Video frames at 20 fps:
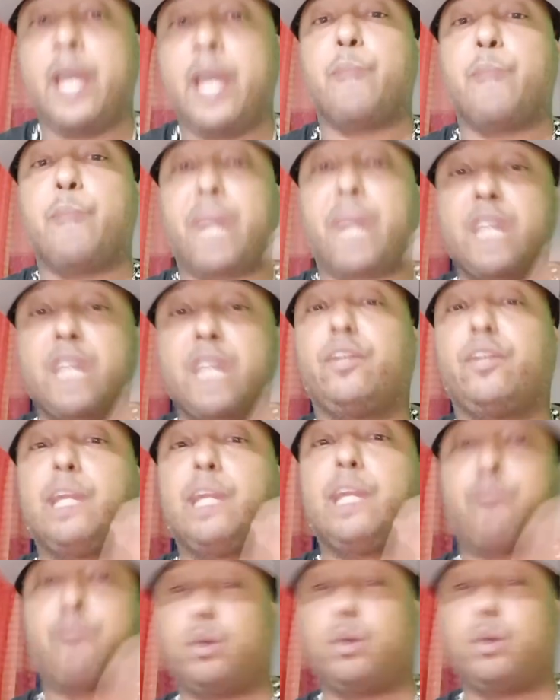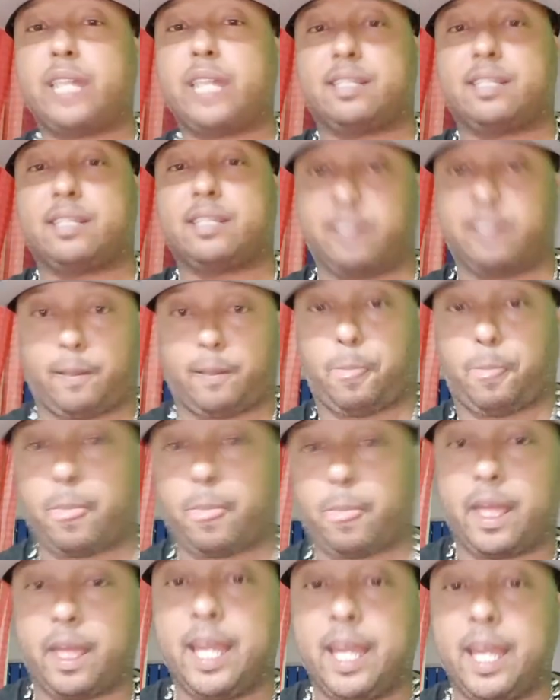peacefully protesting.
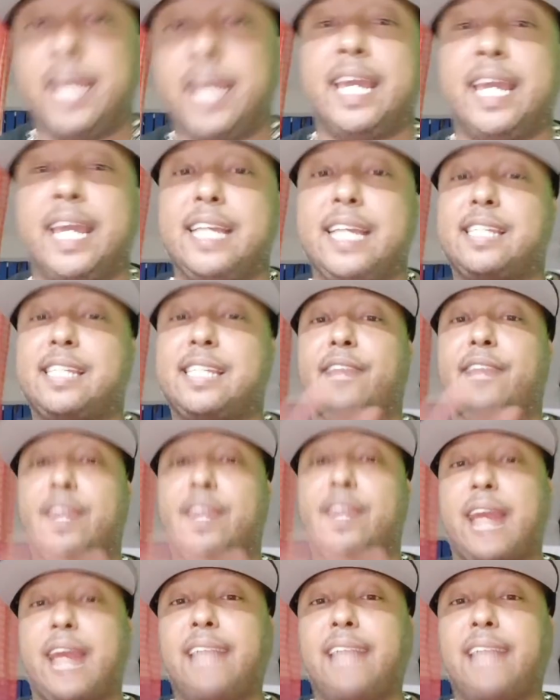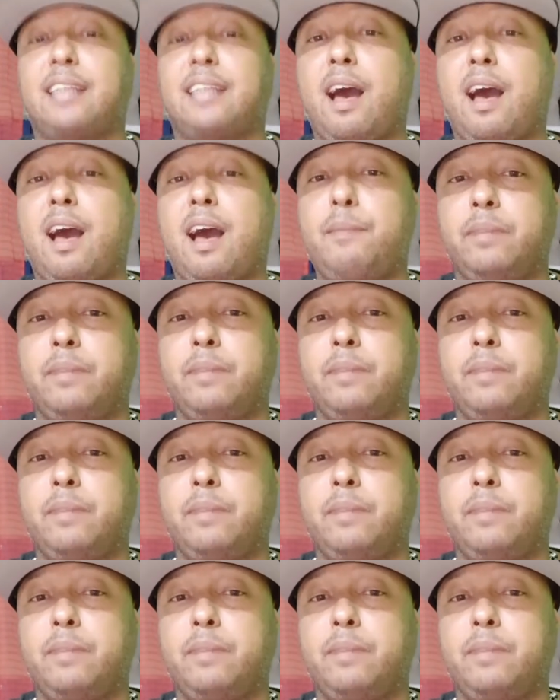He said the nighttime,